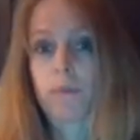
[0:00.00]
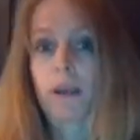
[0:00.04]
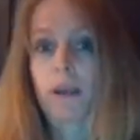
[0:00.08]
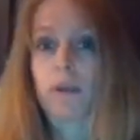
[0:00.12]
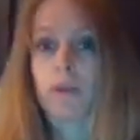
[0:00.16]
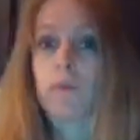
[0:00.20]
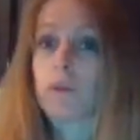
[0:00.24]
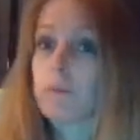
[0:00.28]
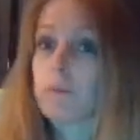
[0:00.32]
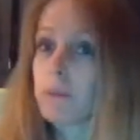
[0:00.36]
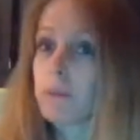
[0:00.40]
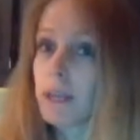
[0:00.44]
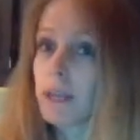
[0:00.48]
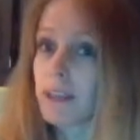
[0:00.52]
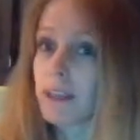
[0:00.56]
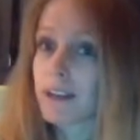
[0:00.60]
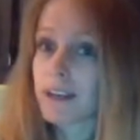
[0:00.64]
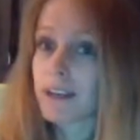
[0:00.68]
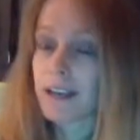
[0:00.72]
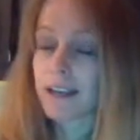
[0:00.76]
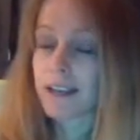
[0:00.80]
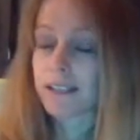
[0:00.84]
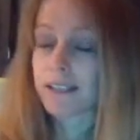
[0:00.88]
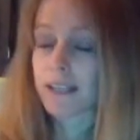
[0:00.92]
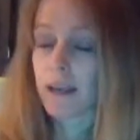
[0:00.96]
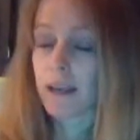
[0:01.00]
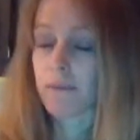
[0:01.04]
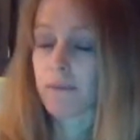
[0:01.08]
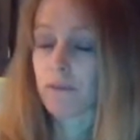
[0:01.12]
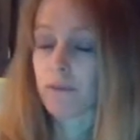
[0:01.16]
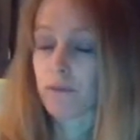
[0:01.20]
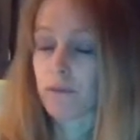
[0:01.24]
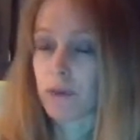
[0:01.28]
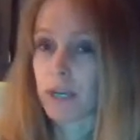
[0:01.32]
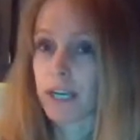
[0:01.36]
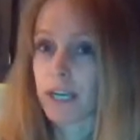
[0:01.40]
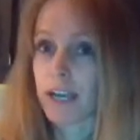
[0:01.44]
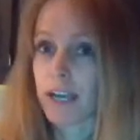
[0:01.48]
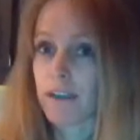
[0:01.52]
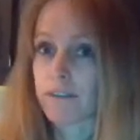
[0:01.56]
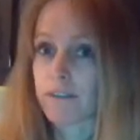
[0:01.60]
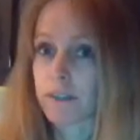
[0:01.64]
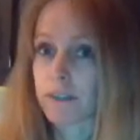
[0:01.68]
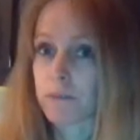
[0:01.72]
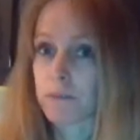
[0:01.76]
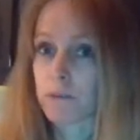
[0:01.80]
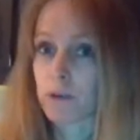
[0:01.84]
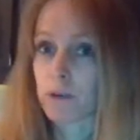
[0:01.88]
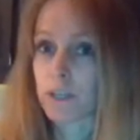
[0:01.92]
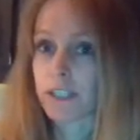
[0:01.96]
But it wouldn't be in the DSM if we didn't have
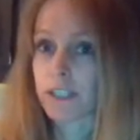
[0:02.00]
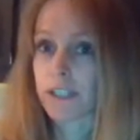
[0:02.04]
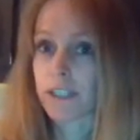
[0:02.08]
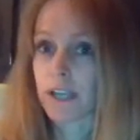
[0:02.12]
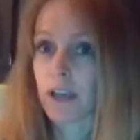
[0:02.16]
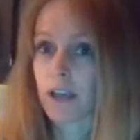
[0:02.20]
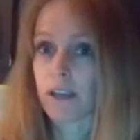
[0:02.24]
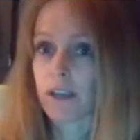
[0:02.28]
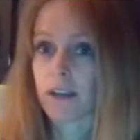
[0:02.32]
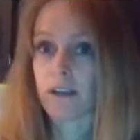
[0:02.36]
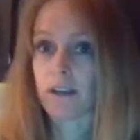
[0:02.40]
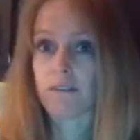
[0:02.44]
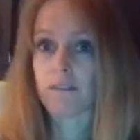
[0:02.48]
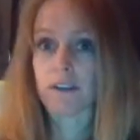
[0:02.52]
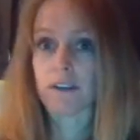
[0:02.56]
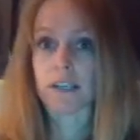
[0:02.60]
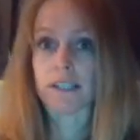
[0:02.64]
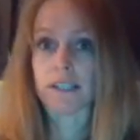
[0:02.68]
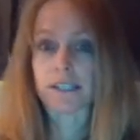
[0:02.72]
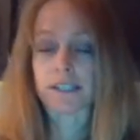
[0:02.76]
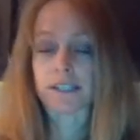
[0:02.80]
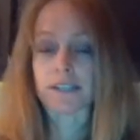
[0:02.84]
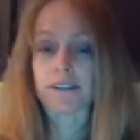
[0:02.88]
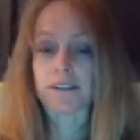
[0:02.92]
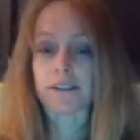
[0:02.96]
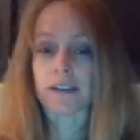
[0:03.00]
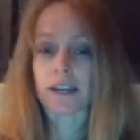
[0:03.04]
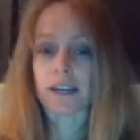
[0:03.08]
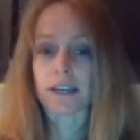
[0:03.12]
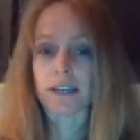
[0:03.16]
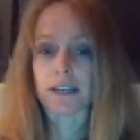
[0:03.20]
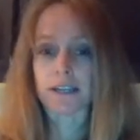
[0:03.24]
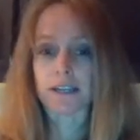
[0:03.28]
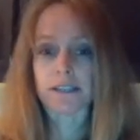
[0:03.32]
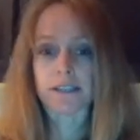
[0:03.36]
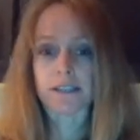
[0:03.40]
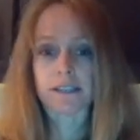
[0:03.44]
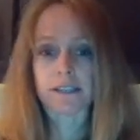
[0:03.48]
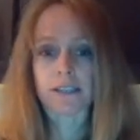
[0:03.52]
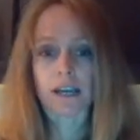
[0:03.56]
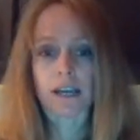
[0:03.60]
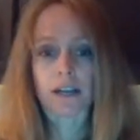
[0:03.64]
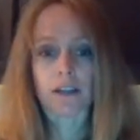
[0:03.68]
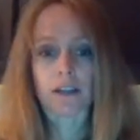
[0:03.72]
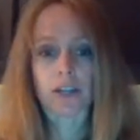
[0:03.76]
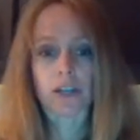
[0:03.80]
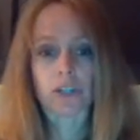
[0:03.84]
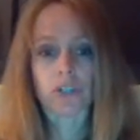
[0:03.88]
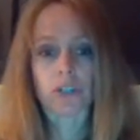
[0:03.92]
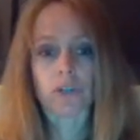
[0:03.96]
some pretty solid evidence that it is a
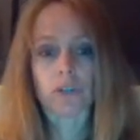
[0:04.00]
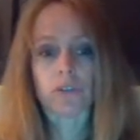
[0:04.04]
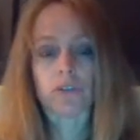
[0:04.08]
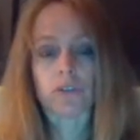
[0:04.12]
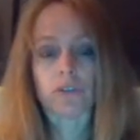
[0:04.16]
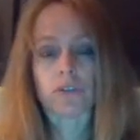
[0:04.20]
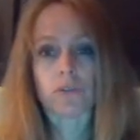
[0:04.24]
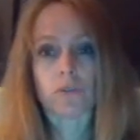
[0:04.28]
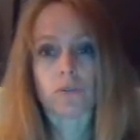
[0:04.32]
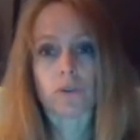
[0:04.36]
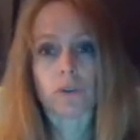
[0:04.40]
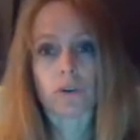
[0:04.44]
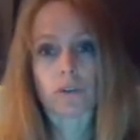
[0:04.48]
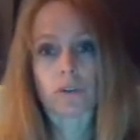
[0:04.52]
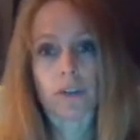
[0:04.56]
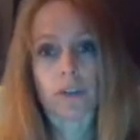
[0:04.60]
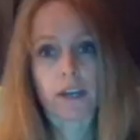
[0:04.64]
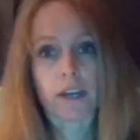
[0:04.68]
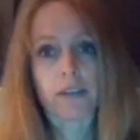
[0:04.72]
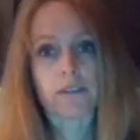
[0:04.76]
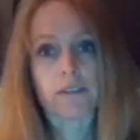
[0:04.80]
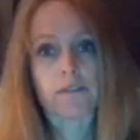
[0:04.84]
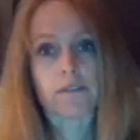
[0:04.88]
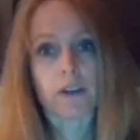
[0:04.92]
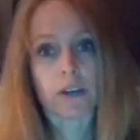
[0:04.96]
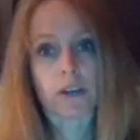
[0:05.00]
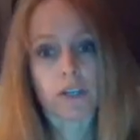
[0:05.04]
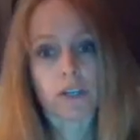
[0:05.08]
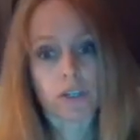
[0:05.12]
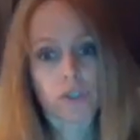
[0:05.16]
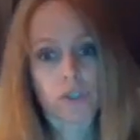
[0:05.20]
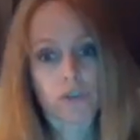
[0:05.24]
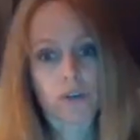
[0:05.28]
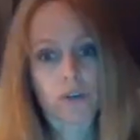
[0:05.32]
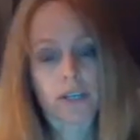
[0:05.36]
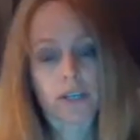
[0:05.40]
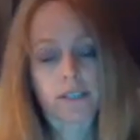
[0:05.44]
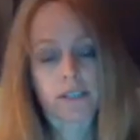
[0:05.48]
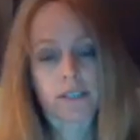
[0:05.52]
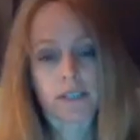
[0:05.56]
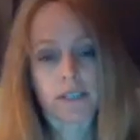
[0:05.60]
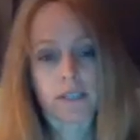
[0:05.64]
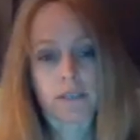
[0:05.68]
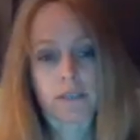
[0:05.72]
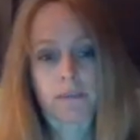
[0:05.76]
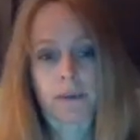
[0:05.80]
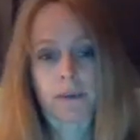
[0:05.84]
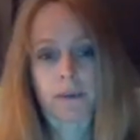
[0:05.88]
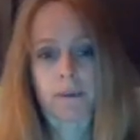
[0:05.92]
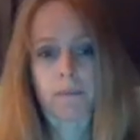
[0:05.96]
psychological disorder that is very distressing
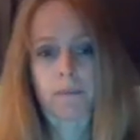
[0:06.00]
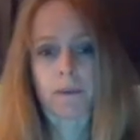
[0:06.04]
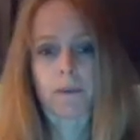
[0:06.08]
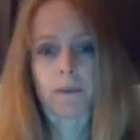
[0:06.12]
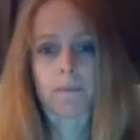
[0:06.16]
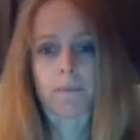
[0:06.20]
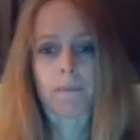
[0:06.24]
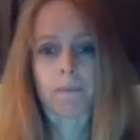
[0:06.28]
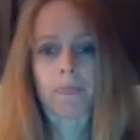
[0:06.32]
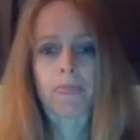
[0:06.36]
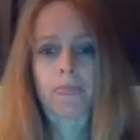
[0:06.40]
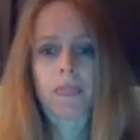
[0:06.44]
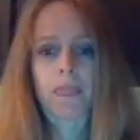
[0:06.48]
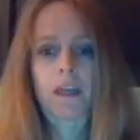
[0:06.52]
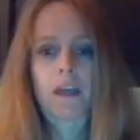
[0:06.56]
to people.